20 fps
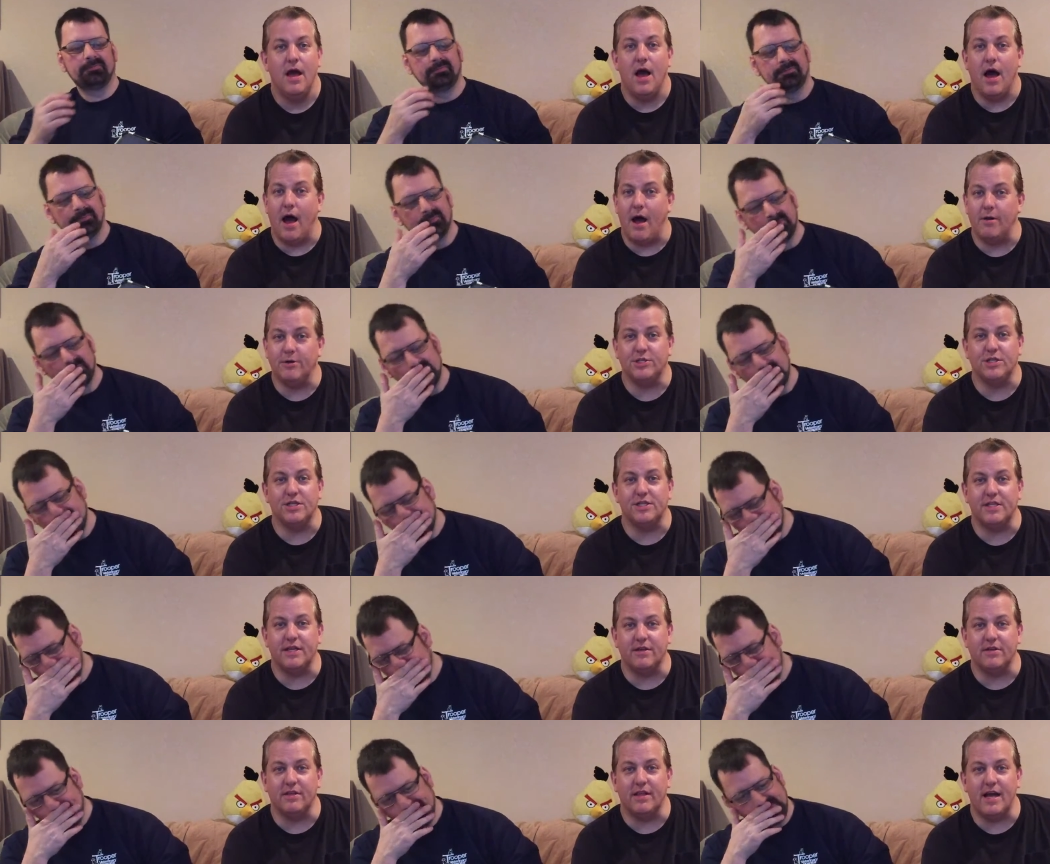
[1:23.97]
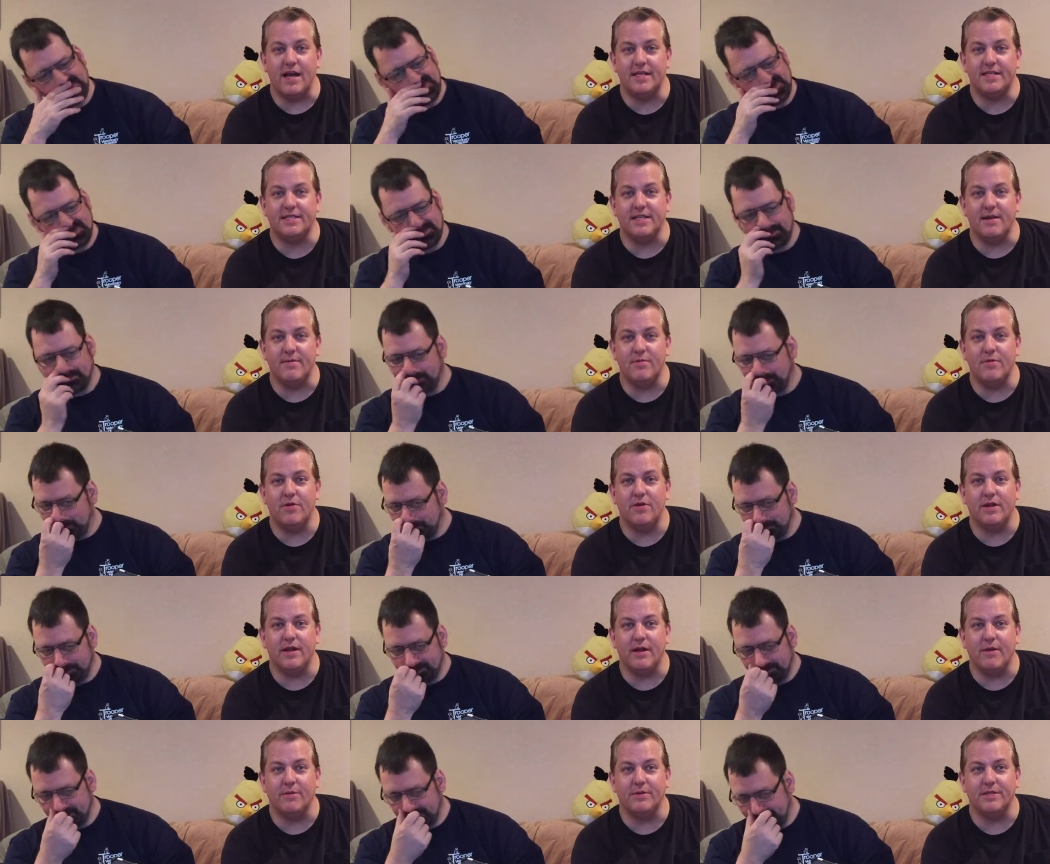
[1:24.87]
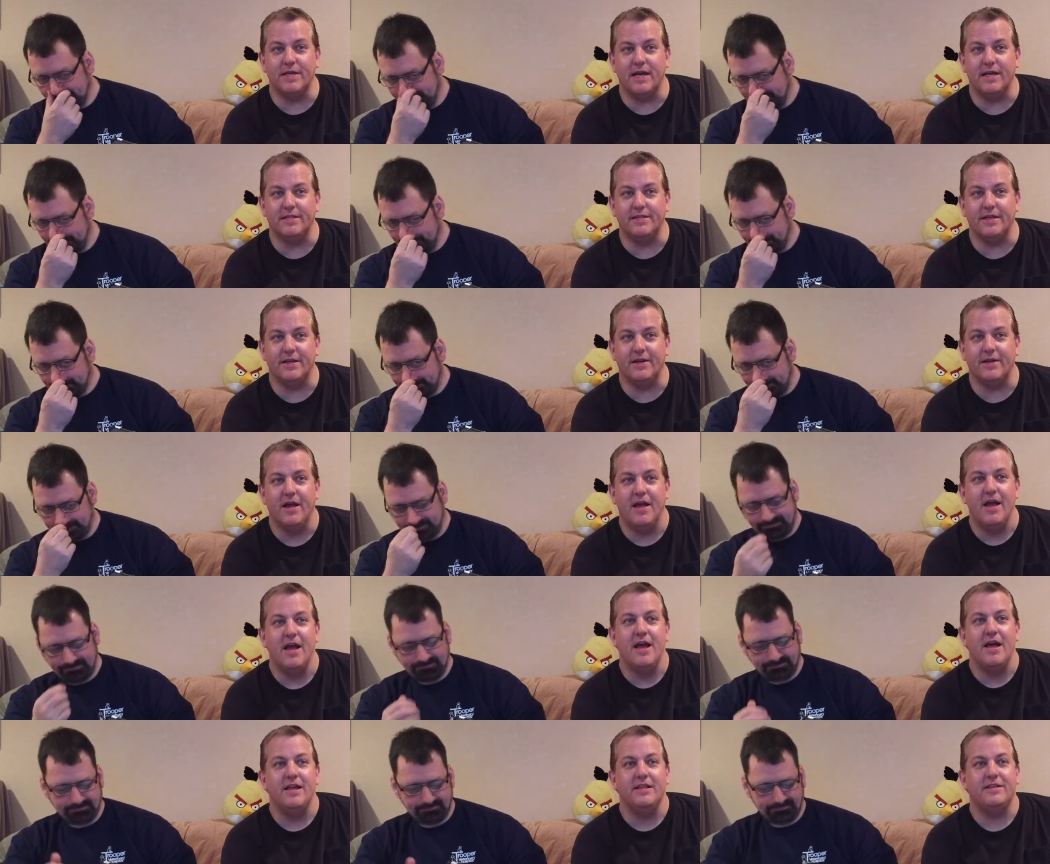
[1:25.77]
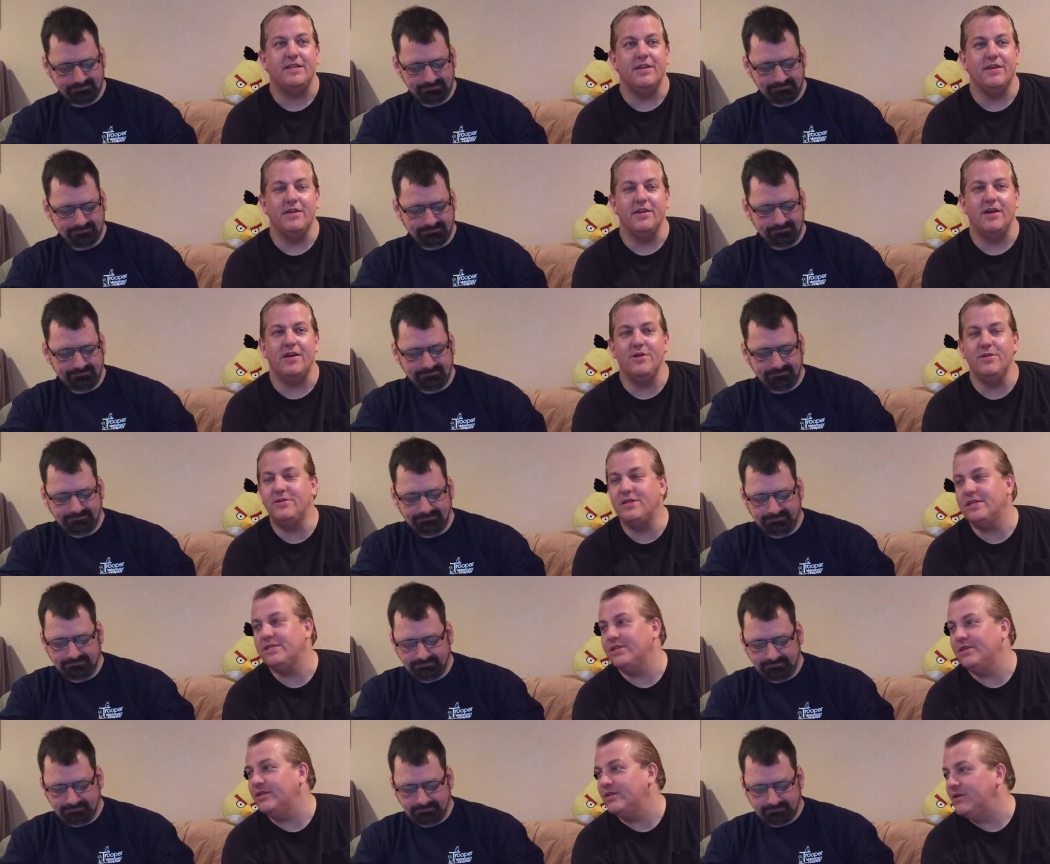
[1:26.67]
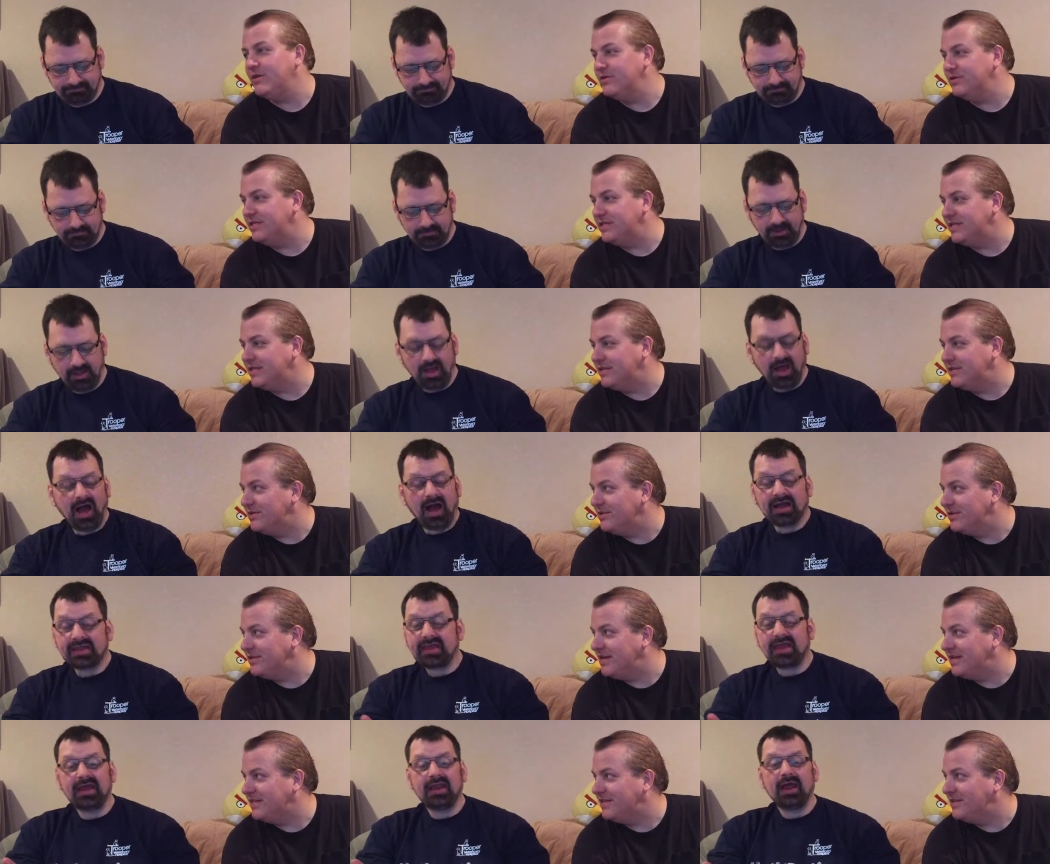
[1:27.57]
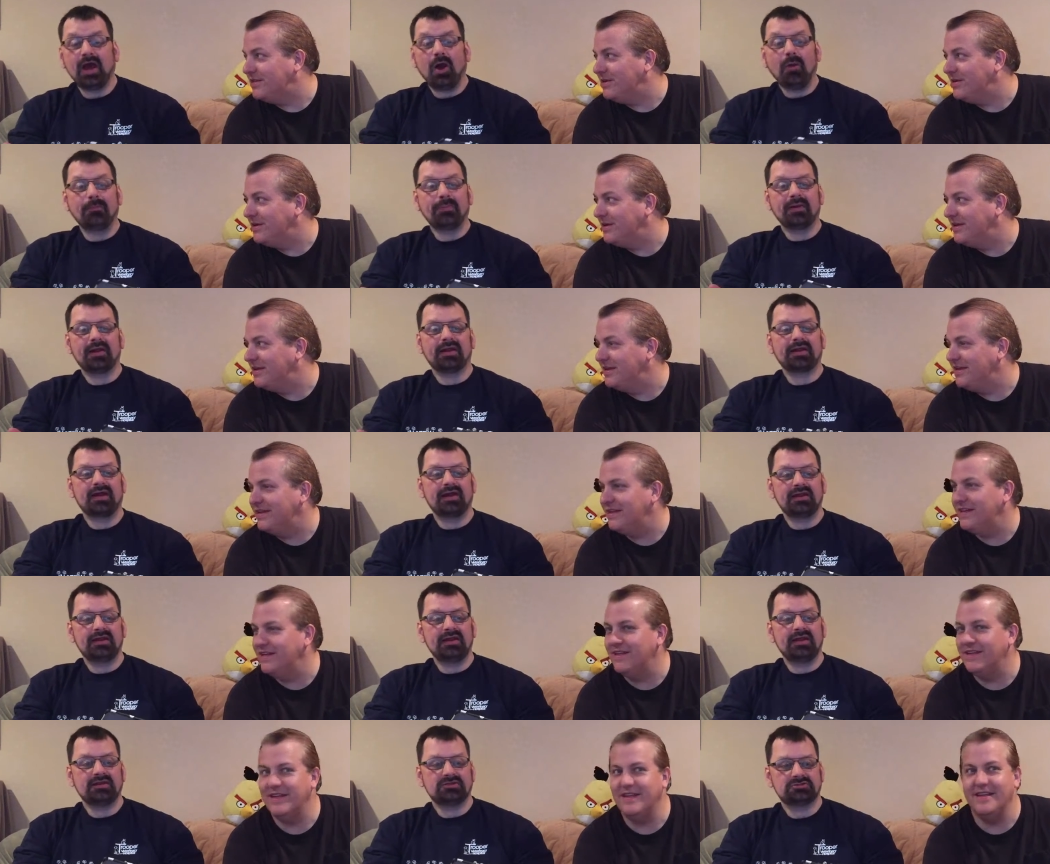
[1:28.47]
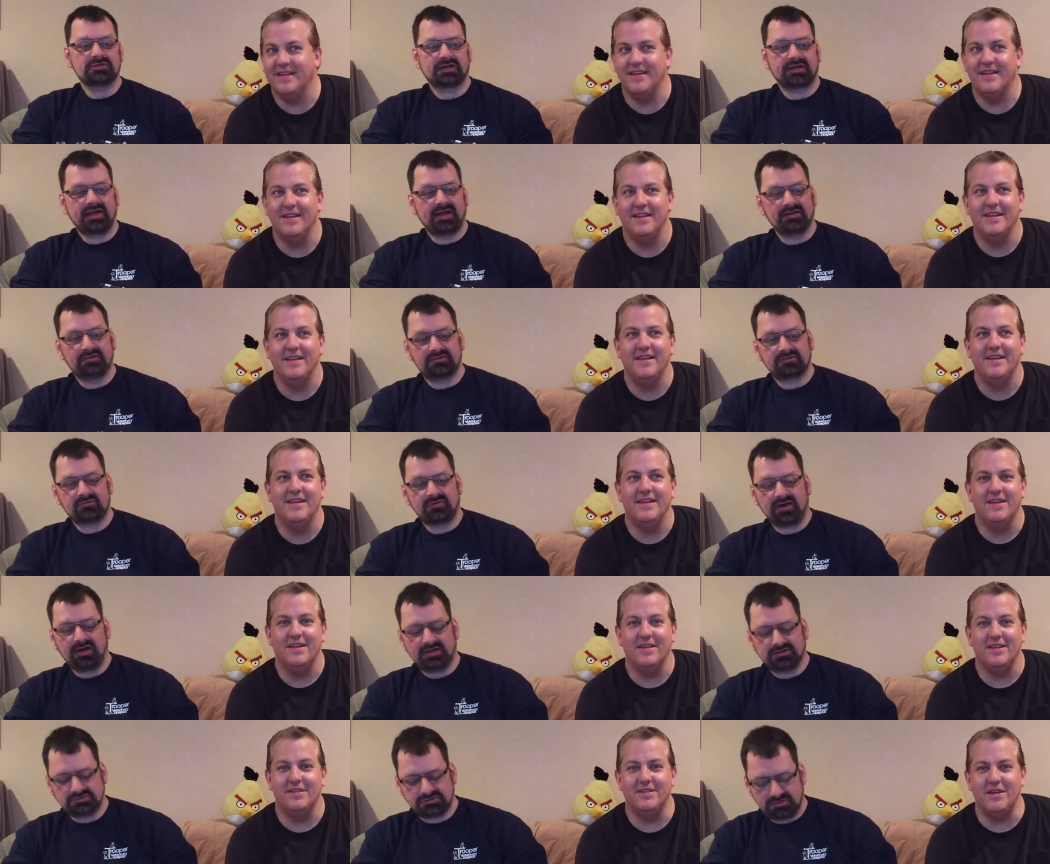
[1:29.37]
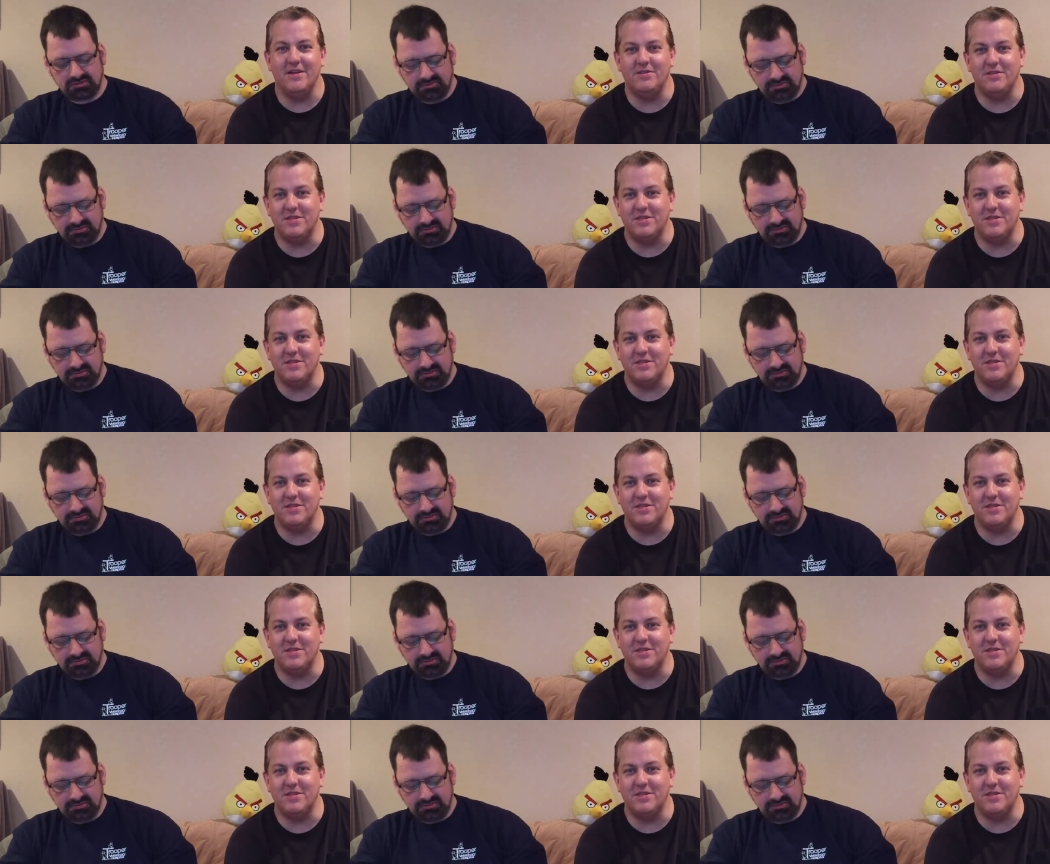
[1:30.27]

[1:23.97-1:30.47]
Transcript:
Speaker 1: I was just there last summer, and I was out there. Are you touching your nose? Because I
Speaker 2: told you I can't help it. I got an itch. I can't scratch. No,